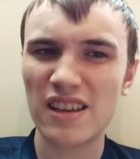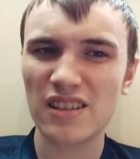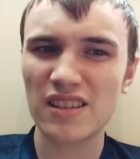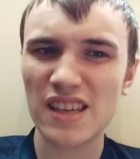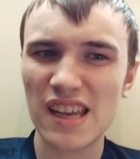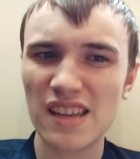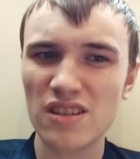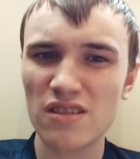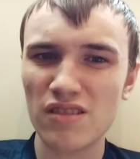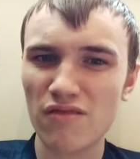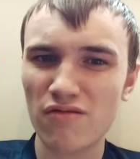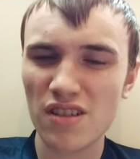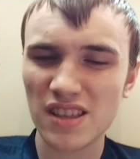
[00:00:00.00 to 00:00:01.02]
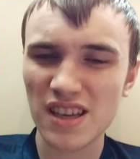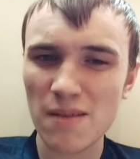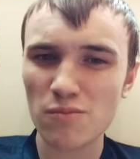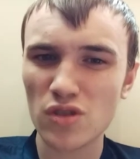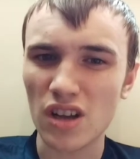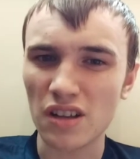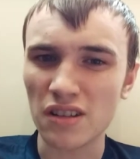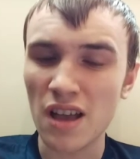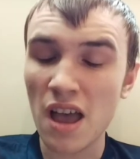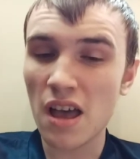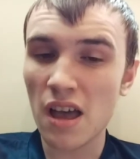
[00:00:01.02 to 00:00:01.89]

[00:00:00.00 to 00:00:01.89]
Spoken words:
continues his redemption.